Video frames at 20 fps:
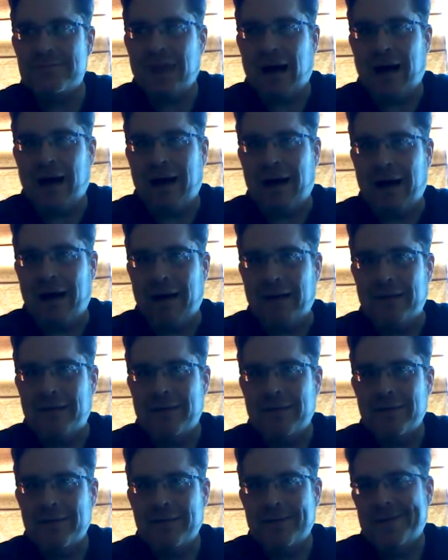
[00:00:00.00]
odd.
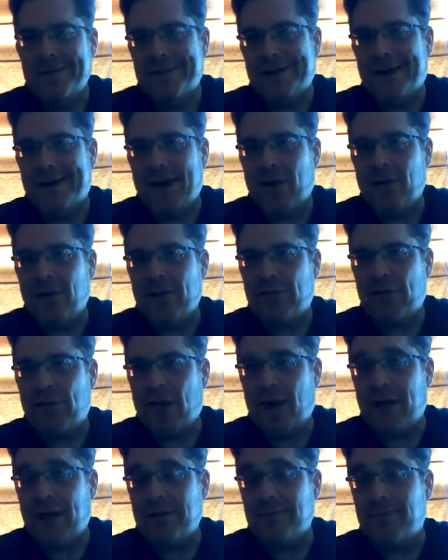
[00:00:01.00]
And I always
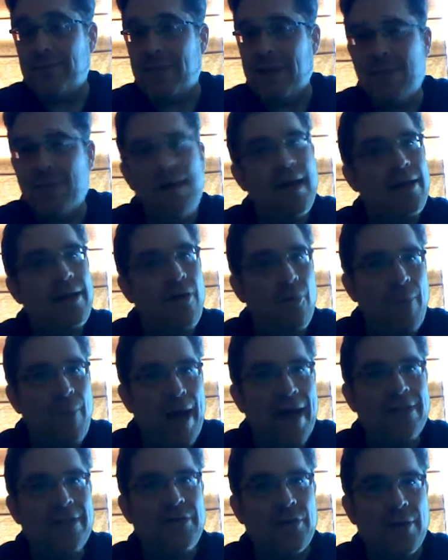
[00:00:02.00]
thought maybe I'd go
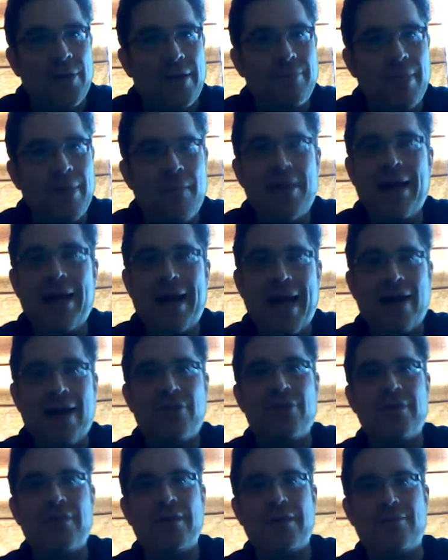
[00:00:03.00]
back to it. Maybe I'd
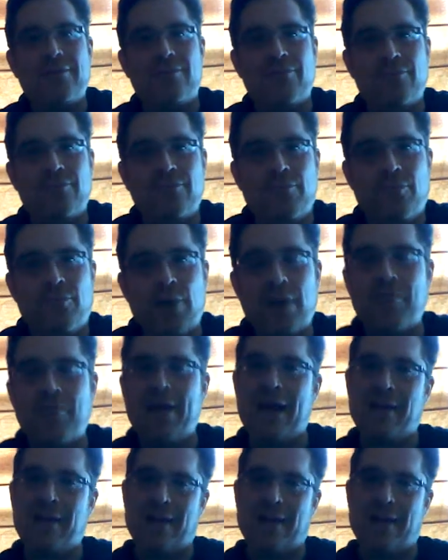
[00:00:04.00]
actually bring back the